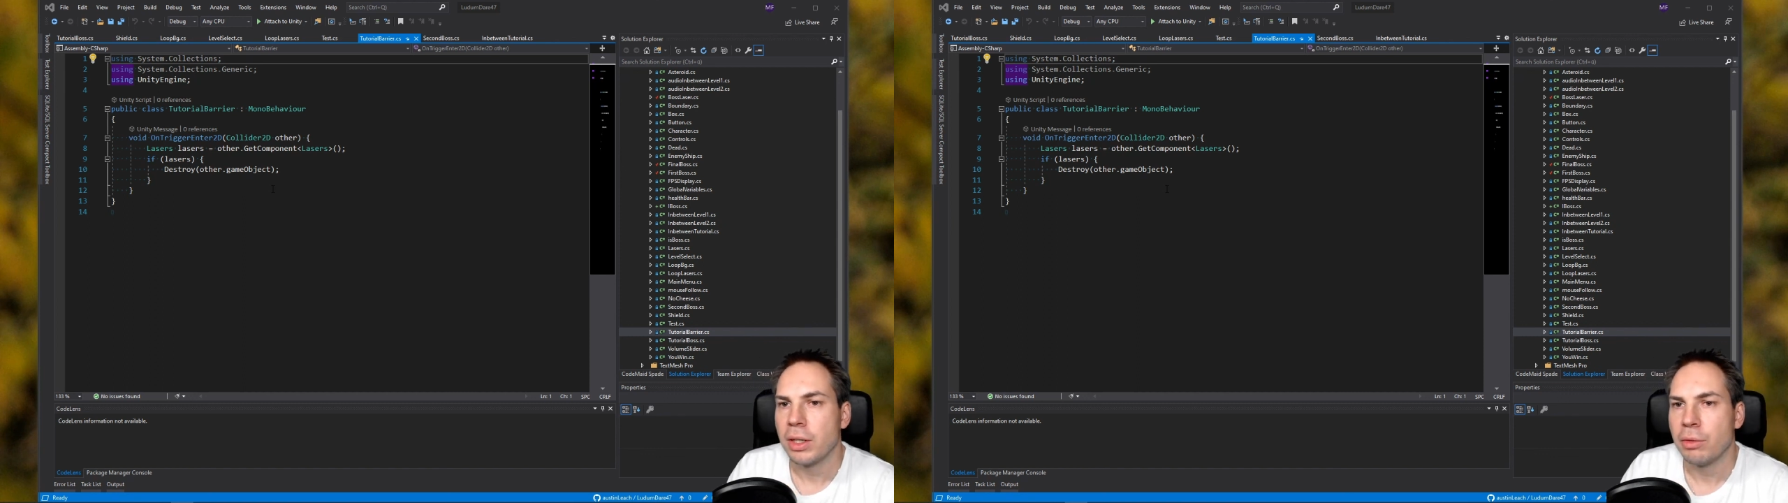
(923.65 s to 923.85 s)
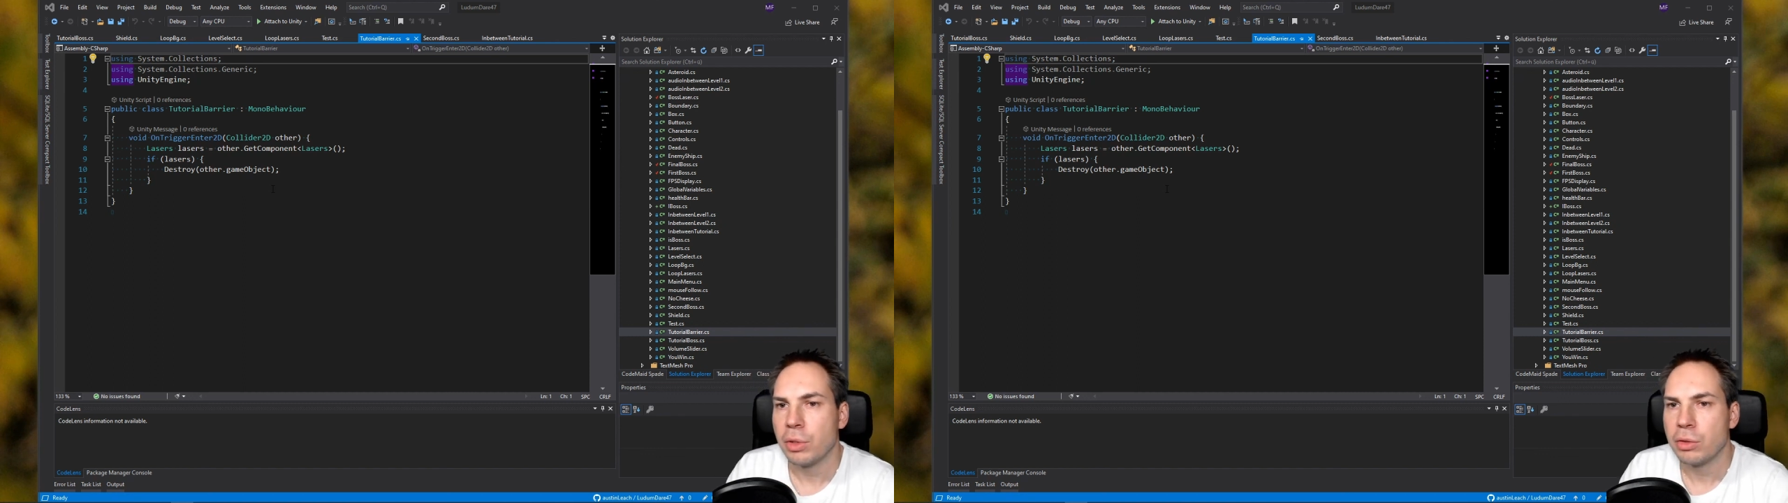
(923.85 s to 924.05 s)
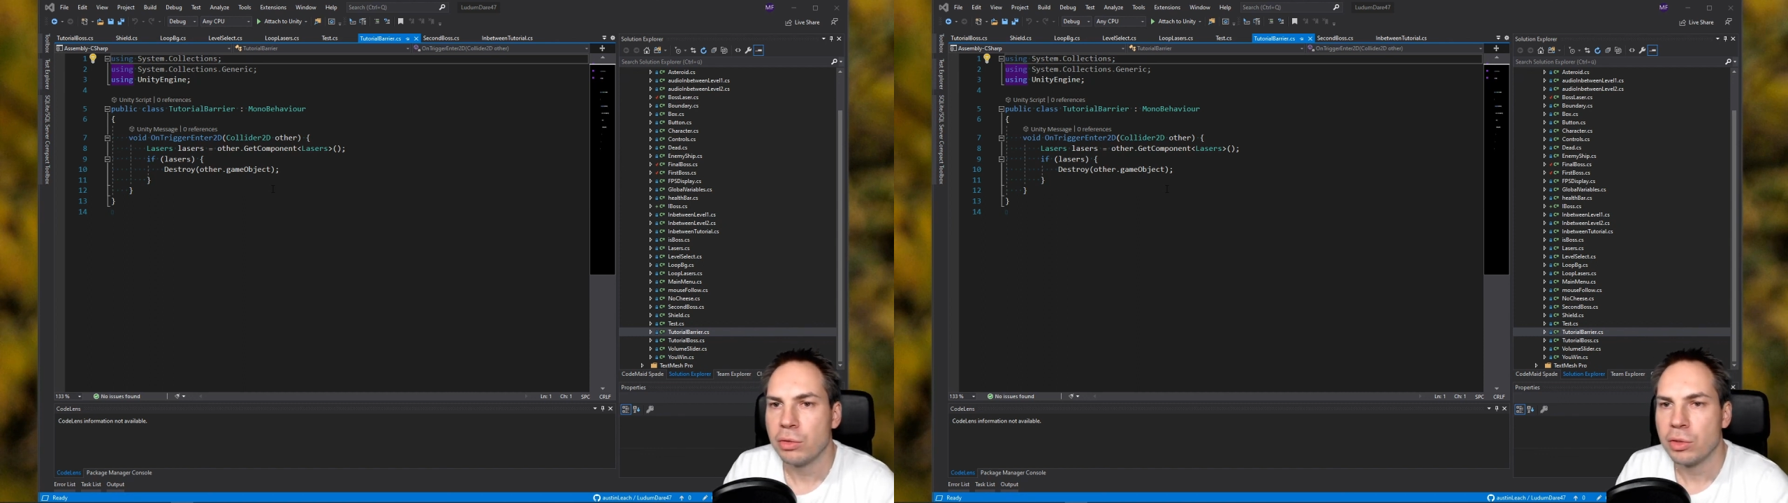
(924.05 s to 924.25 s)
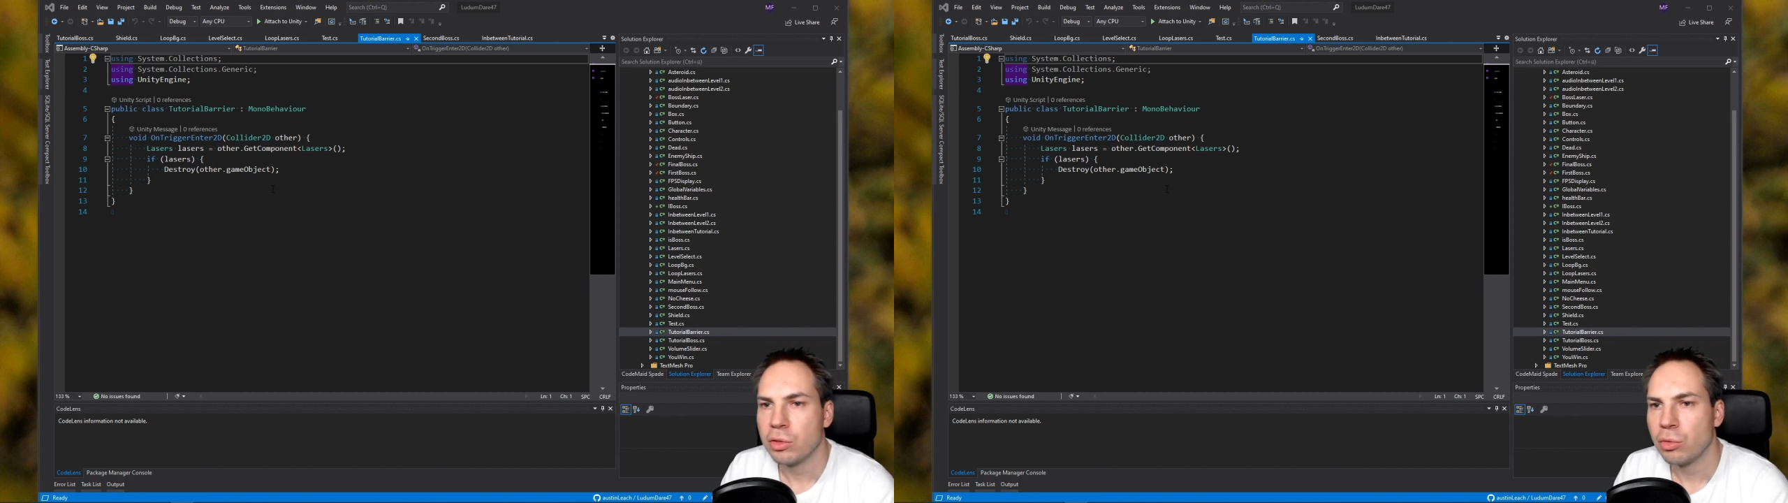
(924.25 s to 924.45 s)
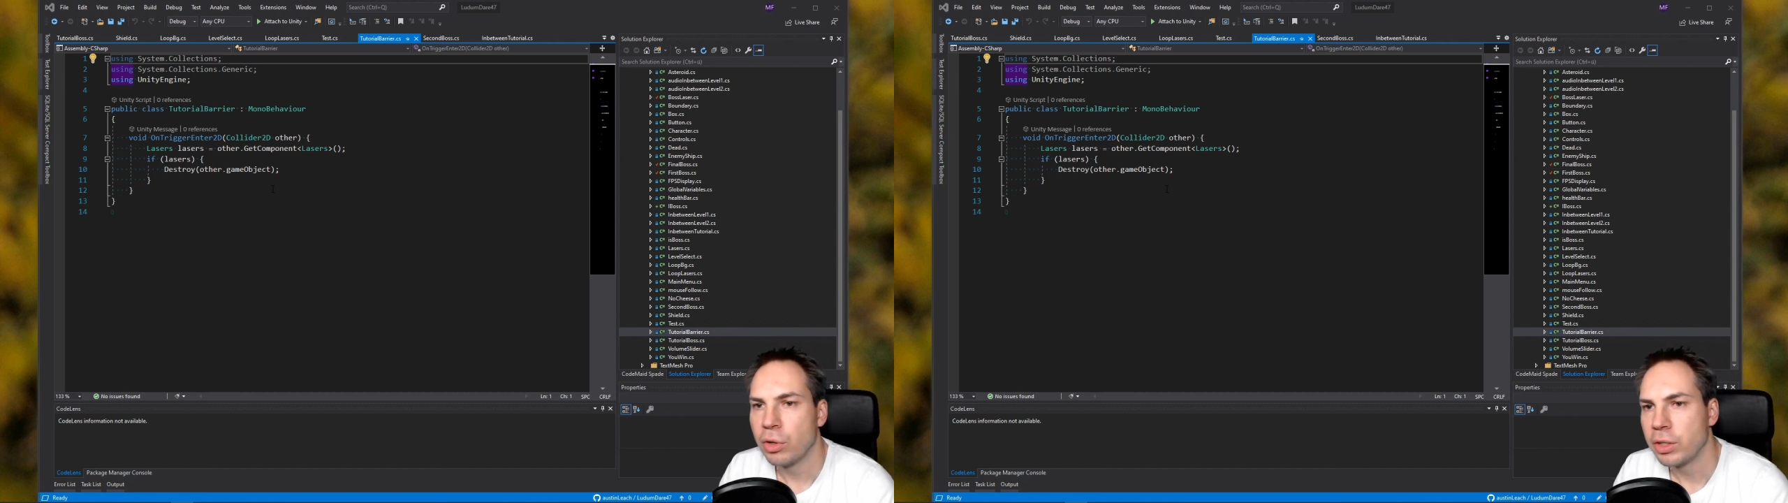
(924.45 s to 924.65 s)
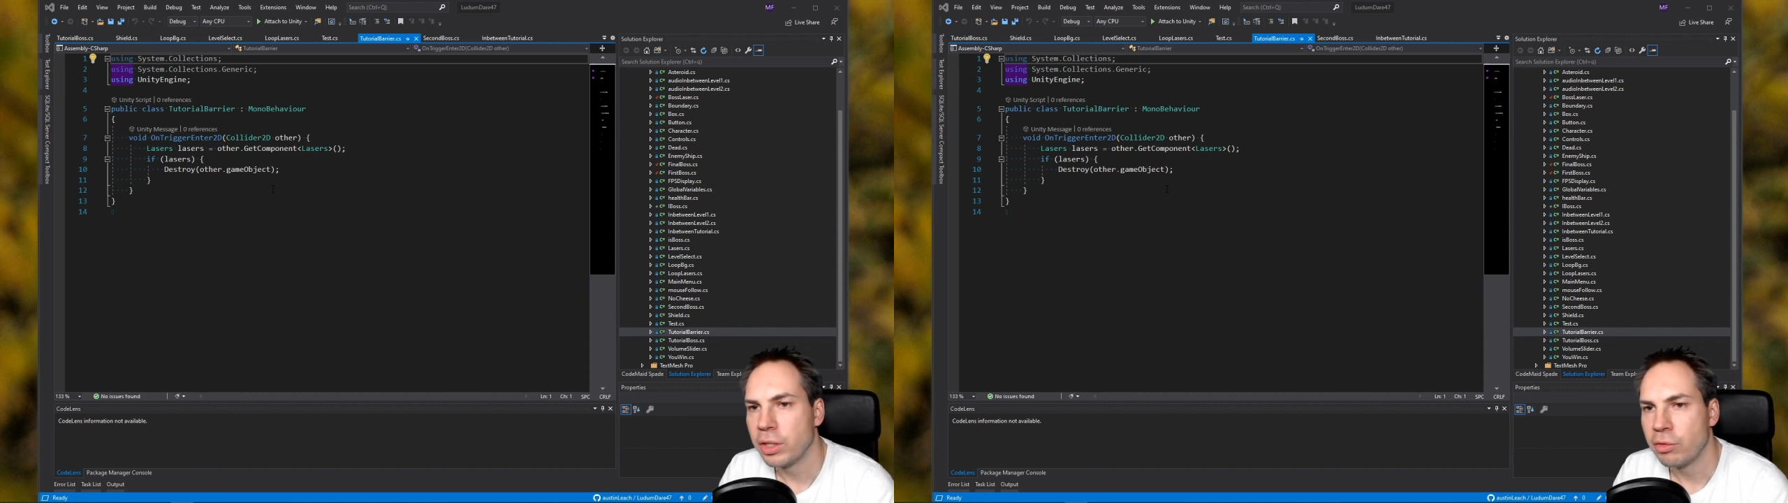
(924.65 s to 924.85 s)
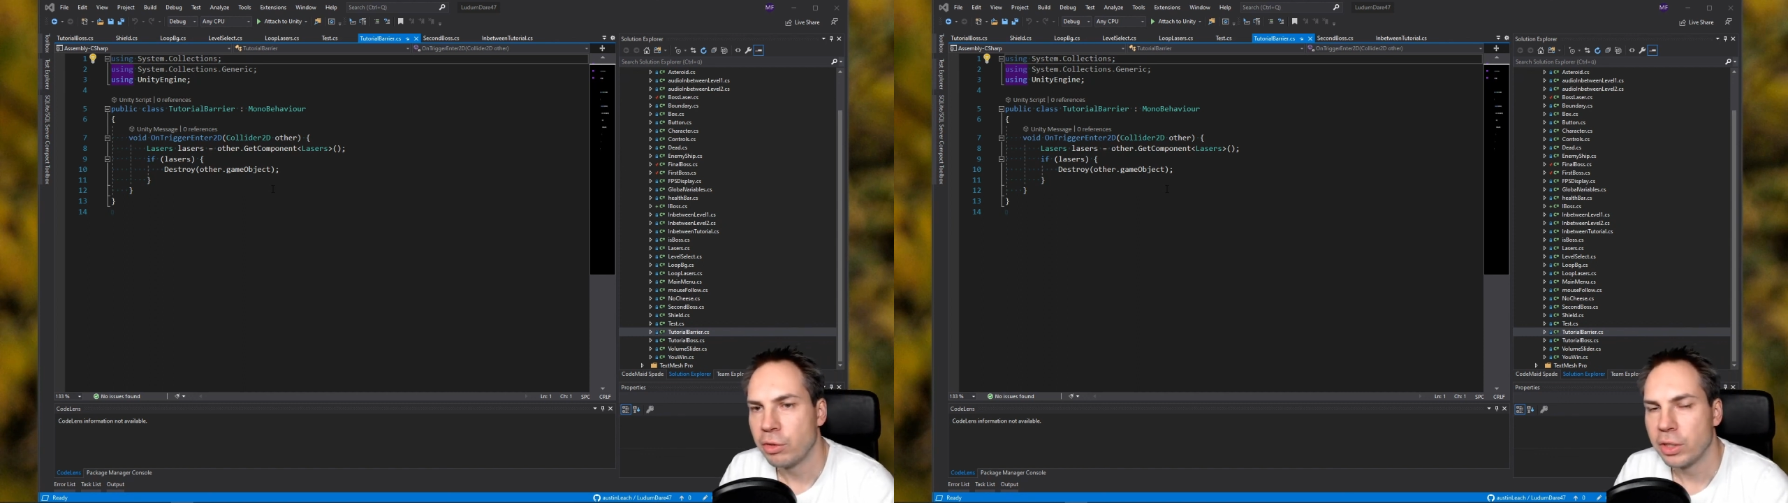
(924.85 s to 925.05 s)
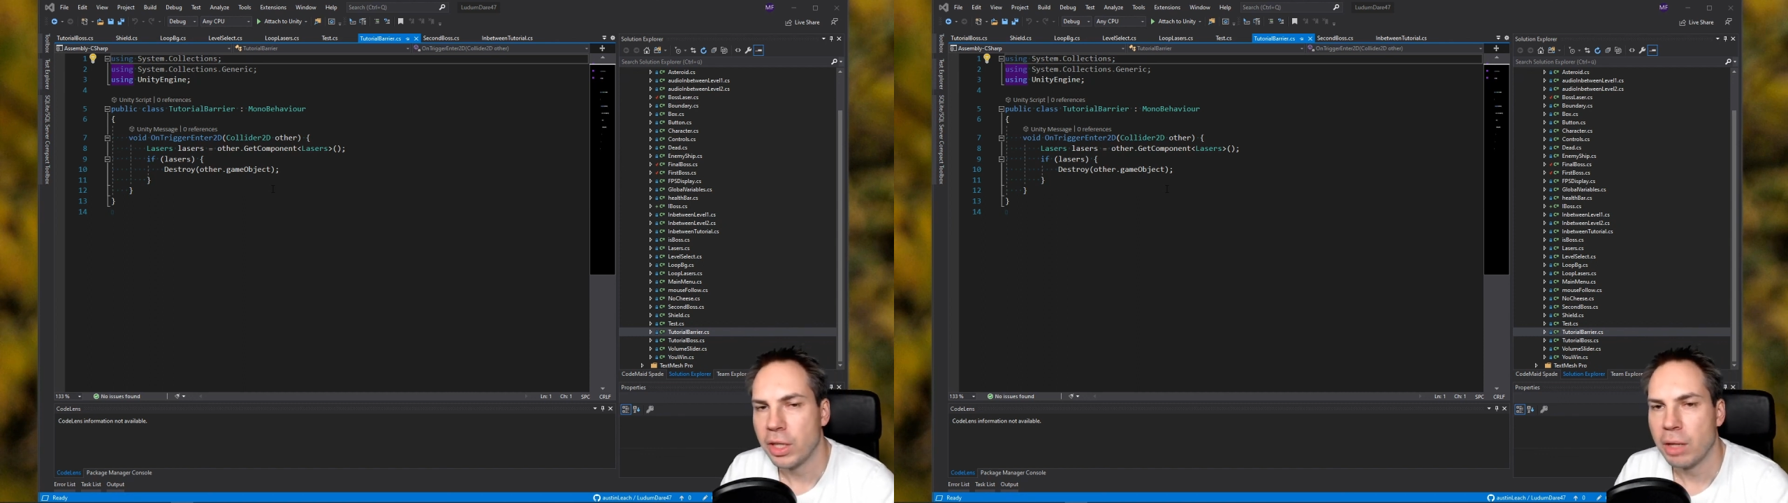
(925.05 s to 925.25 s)
I want to destroy,
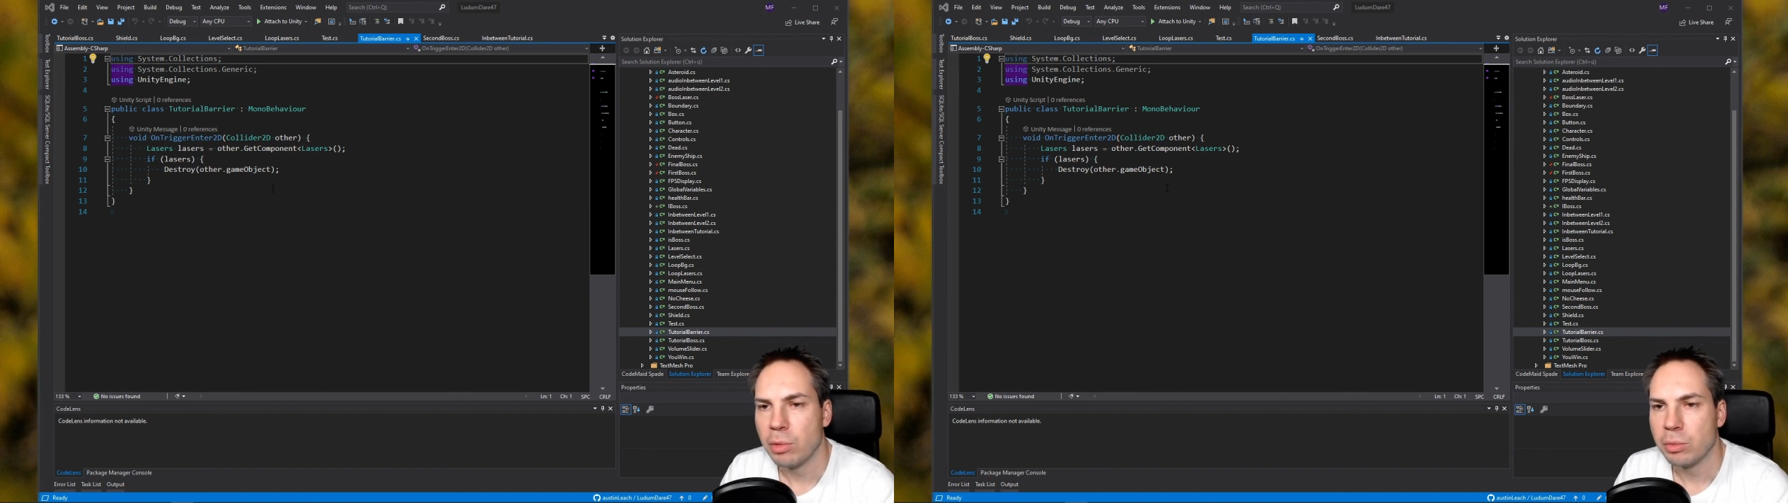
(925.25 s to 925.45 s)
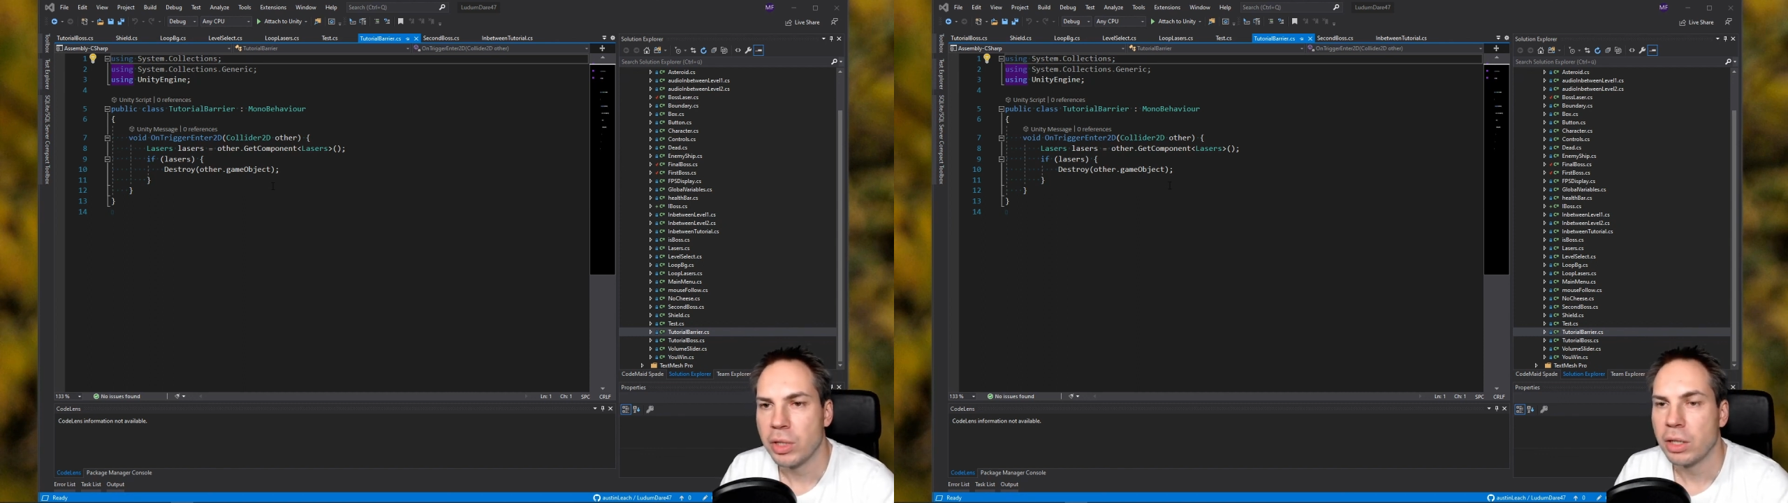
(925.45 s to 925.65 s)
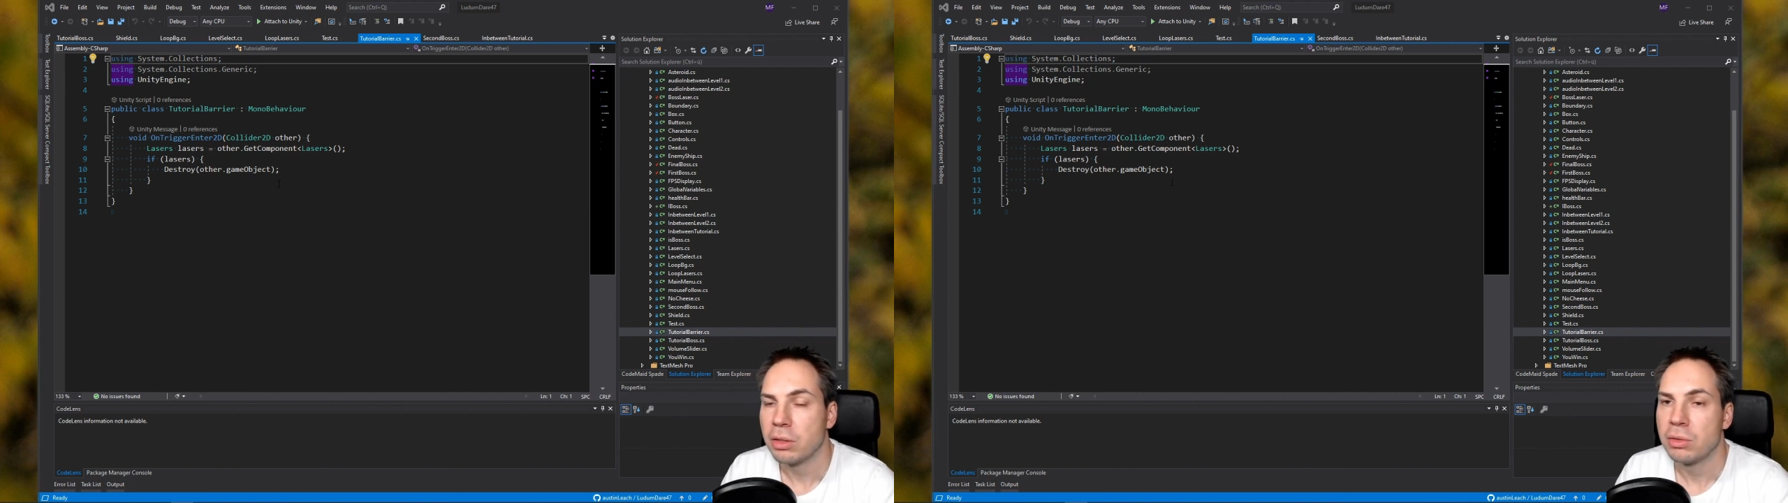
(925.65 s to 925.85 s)
therefore the game object.